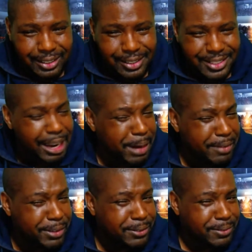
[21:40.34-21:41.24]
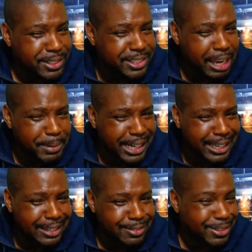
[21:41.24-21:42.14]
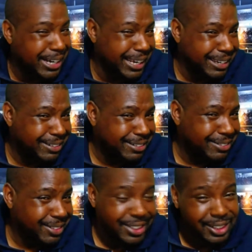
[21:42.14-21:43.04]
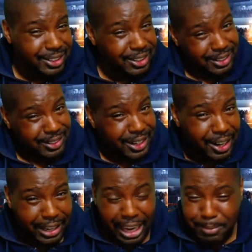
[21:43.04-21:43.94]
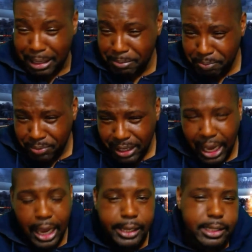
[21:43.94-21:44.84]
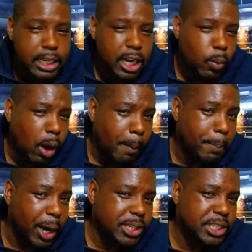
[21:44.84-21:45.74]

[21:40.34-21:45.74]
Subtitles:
Sub-level, sub-elite. Really? Okay, mate. And what